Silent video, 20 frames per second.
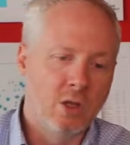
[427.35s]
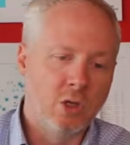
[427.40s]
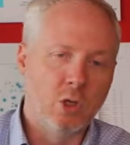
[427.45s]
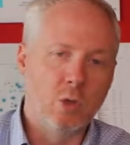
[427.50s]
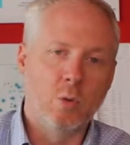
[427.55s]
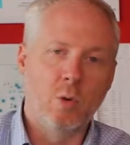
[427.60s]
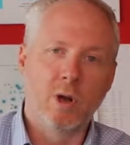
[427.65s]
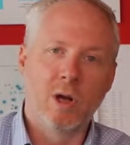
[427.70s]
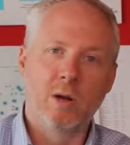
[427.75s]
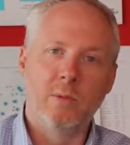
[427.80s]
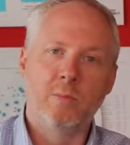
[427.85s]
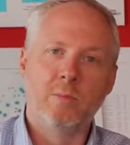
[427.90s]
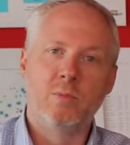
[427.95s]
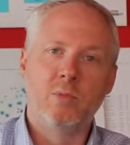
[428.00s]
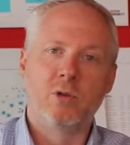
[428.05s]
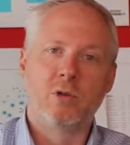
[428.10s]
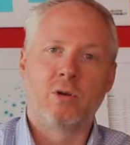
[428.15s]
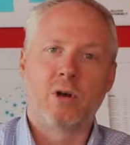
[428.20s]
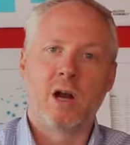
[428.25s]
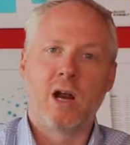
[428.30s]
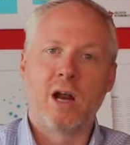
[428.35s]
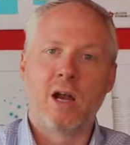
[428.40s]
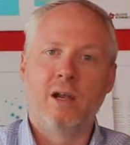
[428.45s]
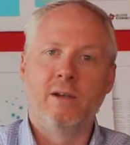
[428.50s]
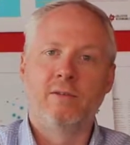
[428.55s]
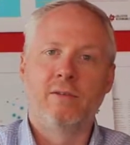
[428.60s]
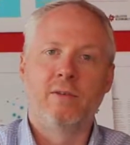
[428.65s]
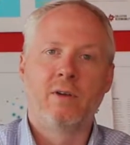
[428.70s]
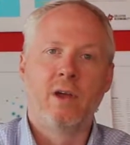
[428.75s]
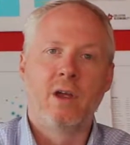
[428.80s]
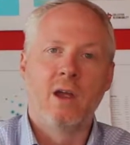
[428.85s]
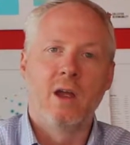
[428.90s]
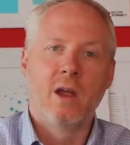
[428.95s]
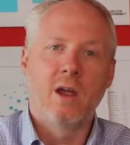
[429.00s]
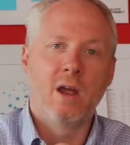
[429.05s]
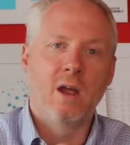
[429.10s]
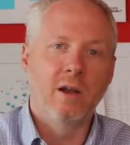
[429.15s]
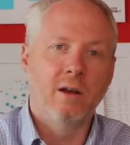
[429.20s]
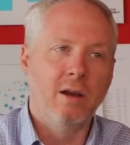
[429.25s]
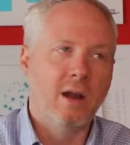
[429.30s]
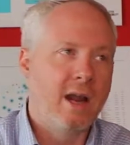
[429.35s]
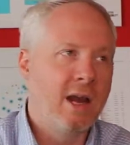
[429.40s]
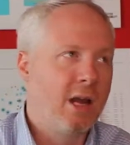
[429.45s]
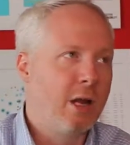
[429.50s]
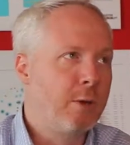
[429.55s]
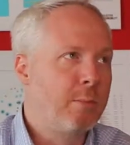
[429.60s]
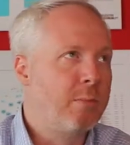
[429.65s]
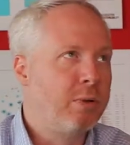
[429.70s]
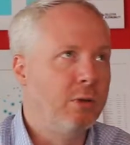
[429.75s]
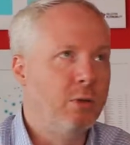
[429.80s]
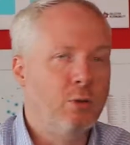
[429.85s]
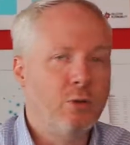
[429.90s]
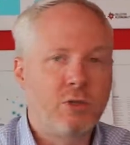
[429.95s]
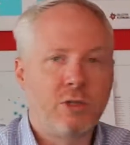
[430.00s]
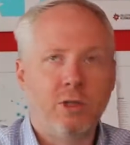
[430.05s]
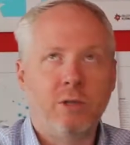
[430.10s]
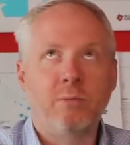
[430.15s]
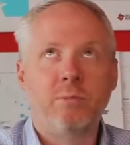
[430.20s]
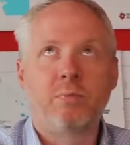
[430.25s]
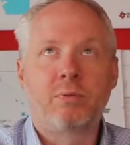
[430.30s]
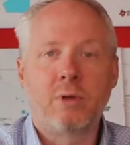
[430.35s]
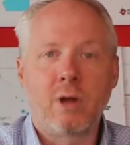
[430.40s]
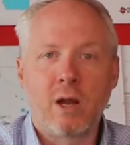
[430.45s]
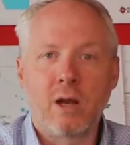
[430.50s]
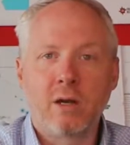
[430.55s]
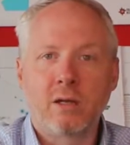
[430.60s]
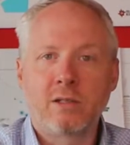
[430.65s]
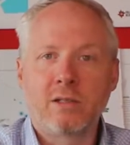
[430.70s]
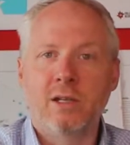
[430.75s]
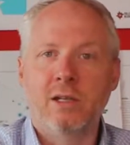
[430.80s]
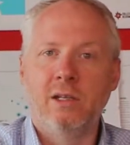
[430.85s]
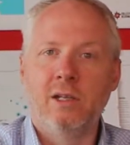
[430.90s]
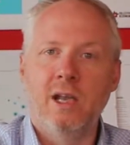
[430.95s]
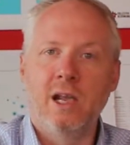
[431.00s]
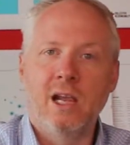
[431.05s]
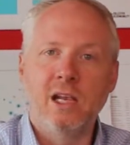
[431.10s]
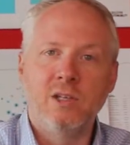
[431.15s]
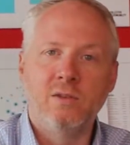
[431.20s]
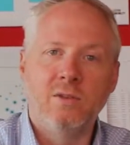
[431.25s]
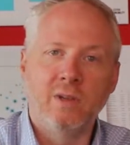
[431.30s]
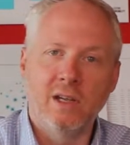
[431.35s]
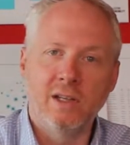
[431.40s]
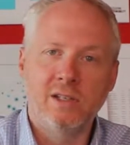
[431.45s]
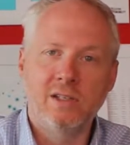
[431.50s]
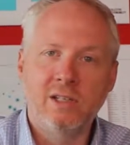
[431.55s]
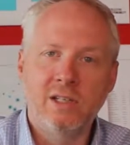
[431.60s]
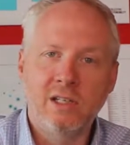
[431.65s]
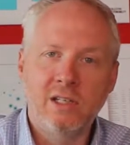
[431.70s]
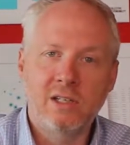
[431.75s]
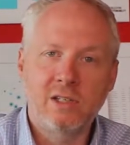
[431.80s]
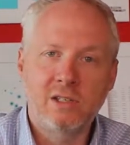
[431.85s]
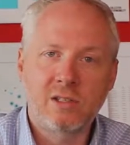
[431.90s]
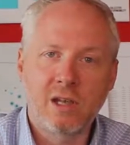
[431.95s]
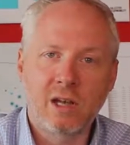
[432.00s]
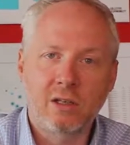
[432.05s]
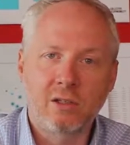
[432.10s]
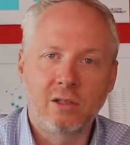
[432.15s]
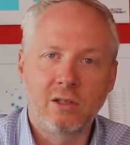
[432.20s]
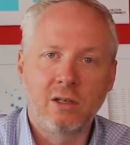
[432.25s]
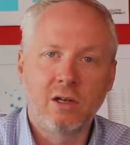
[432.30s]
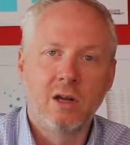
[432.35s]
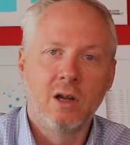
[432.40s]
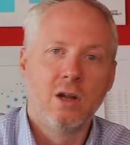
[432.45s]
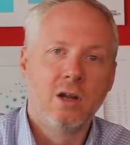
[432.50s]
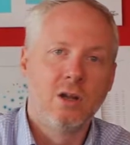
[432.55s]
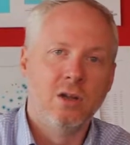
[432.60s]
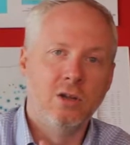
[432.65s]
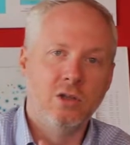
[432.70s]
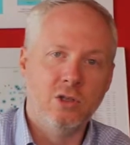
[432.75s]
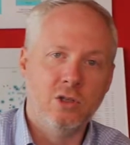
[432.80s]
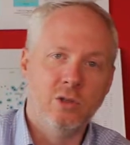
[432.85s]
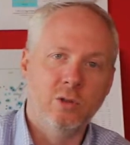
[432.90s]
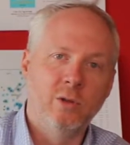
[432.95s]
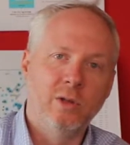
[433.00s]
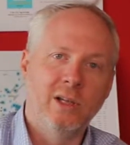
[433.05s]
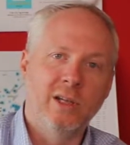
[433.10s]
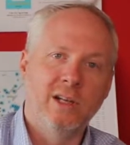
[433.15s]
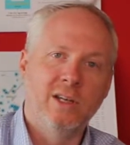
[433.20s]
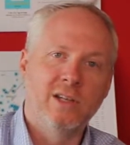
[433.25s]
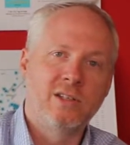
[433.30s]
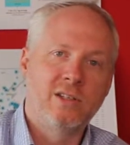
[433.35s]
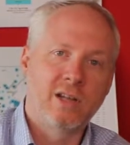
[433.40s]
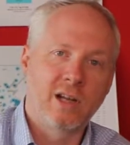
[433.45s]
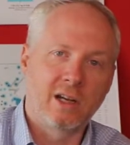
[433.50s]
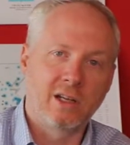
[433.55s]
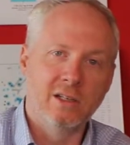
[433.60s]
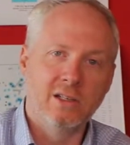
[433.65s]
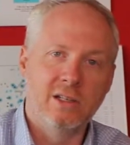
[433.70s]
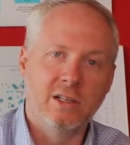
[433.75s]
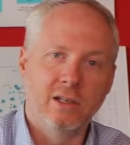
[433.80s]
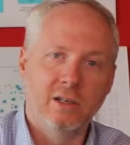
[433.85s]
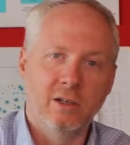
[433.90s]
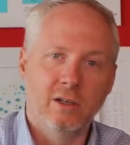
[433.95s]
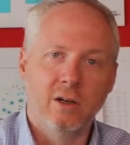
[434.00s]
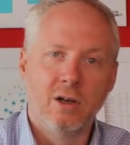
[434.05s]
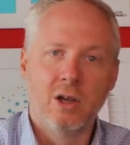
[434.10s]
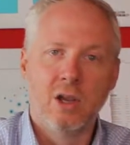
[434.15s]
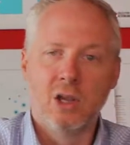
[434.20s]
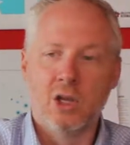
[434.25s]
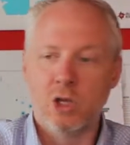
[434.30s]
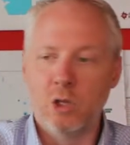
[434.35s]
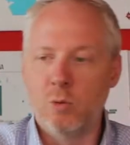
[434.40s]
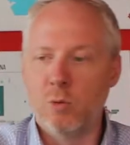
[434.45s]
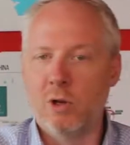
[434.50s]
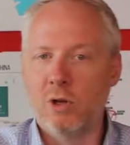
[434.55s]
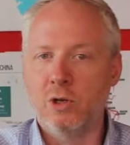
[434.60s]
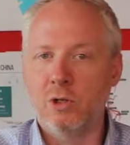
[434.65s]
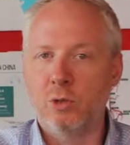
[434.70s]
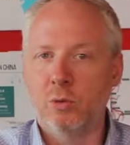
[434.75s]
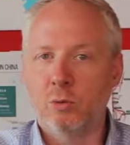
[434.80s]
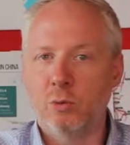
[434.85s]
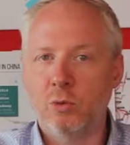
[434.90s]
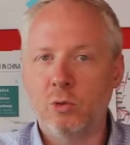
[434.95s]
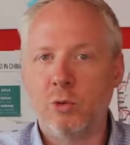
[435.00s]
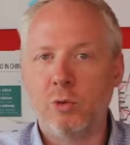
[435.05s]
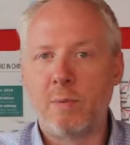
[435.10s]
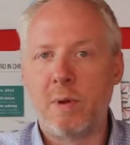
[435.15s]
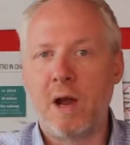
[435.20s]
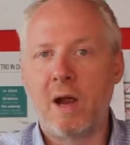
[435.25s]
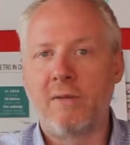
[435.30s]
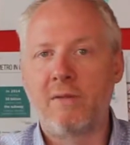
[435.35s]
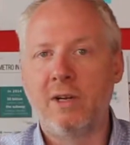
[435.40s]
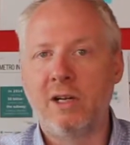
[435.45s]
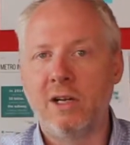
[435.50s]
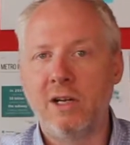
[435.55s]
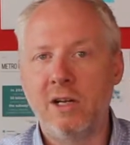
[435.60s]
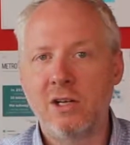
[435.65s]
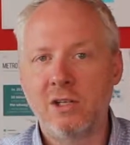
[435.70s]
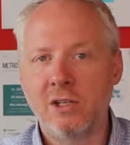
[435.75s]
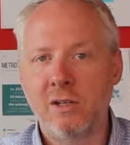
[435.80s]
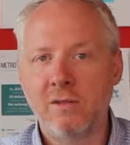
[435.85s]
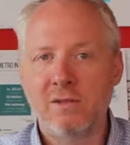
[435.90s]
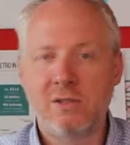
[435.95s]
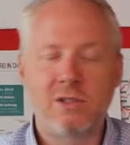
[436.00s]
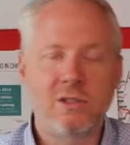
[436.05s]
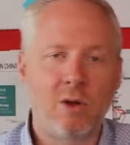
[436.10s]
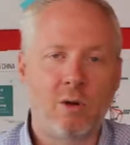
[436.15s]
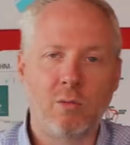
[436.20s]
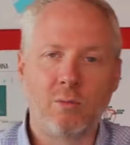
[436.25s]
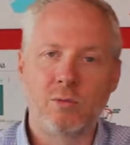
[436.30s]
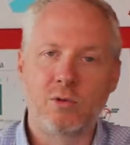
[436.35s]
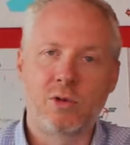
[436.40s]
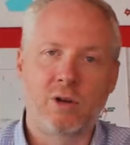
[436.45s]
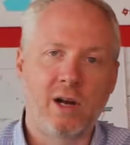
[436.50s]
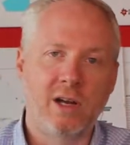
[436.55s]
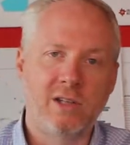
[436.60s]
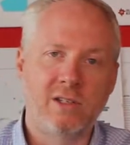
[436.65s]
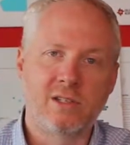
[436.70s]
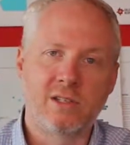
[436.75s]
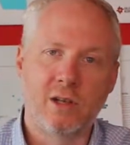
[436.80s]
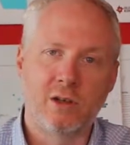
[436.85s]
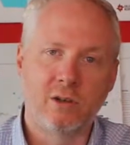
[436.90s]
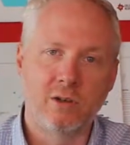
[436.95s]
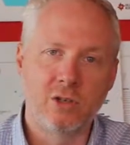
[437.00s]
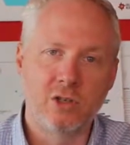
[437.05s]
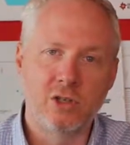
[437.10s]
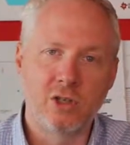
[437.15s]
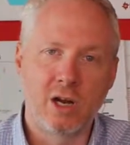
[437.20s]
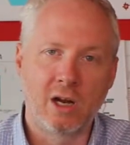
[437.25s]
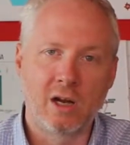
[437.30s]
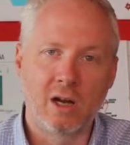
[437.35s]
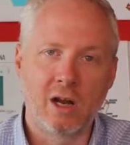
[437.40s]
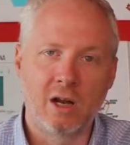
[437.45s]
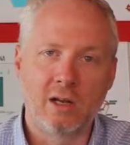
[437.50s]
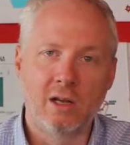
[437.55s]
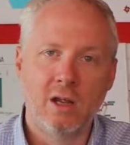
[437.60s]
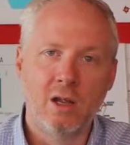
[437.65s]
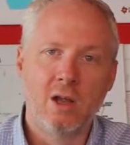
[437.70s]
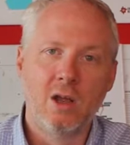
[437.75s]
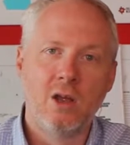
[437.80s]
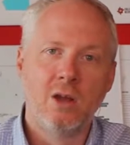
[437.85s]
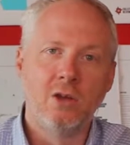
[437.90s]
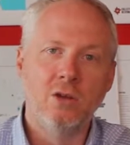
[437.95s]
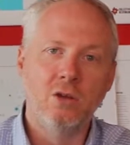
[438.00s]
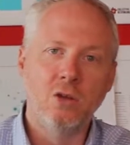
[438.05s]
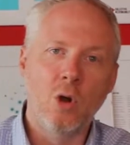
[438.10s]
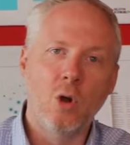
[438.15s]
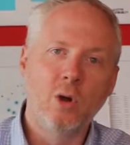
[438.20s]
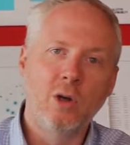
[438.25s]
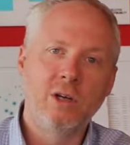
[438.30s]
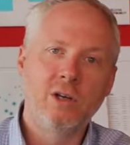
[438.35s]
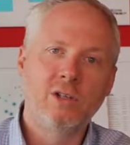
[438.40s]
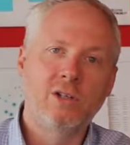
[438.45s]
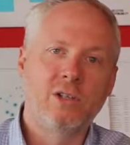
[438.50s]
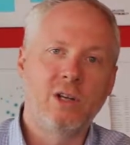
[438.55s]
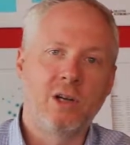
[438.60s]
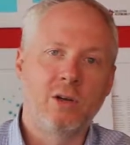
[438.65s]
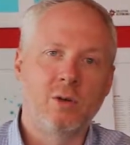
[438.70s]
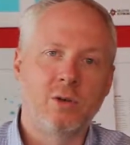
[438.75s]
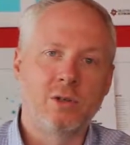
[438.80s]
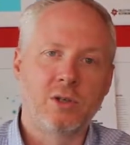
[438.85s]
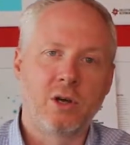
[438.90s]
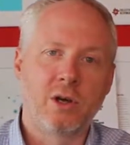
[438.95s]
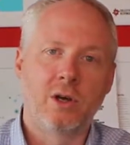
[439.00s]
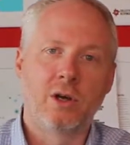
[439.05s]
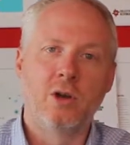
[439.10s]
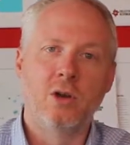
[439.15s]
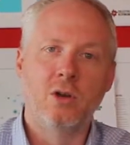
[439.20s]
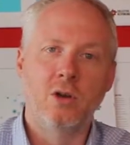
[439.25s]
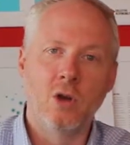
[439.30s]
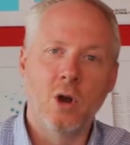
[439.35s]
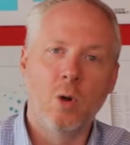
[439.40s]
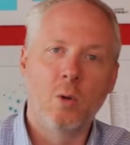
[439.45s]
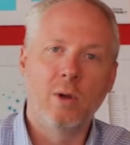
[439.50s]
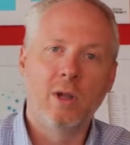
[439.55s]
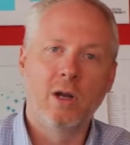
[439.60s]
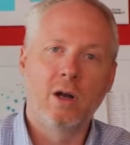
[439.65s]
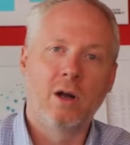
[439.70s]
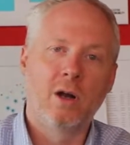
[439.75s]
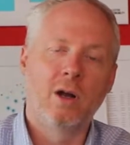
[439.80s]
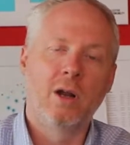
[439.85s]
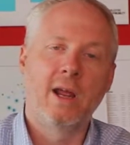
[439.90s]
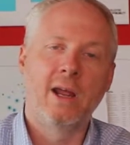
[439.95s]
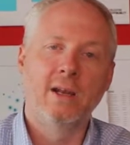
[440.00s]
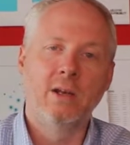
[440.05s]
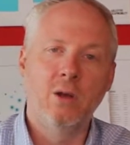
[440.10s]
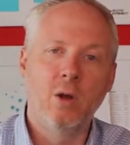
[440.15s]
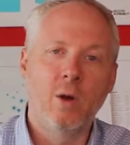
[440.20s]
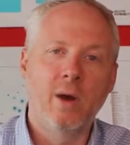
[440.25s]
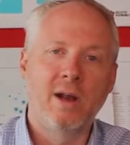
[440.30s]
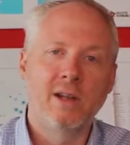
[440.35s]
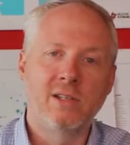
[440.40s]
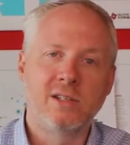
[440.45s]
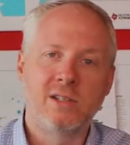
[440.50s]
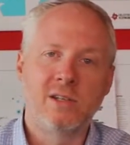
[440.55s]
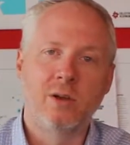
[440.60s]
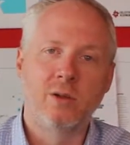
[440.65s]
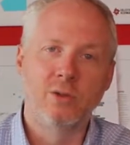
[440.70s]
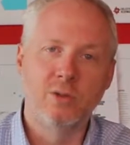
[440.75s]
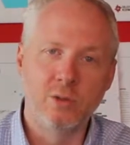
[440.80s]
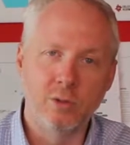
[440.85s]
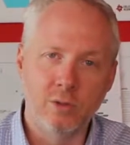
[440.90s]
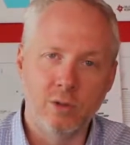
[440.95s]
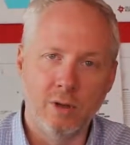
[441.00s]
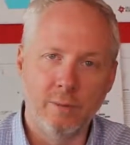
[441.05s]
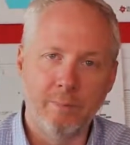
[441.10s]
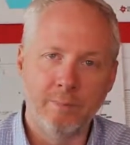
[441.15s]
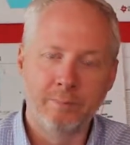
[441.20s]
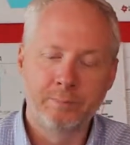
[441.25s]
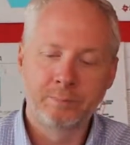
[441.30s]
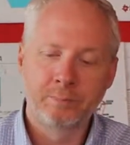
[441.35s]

You want to drive an air pollution product in the HVAC sector, do it in a second tier. You want to do rural poverty initiatives, don't try and sell it in Shanghai. Know who your stakeholders are, know where they are, and know how to sell to them.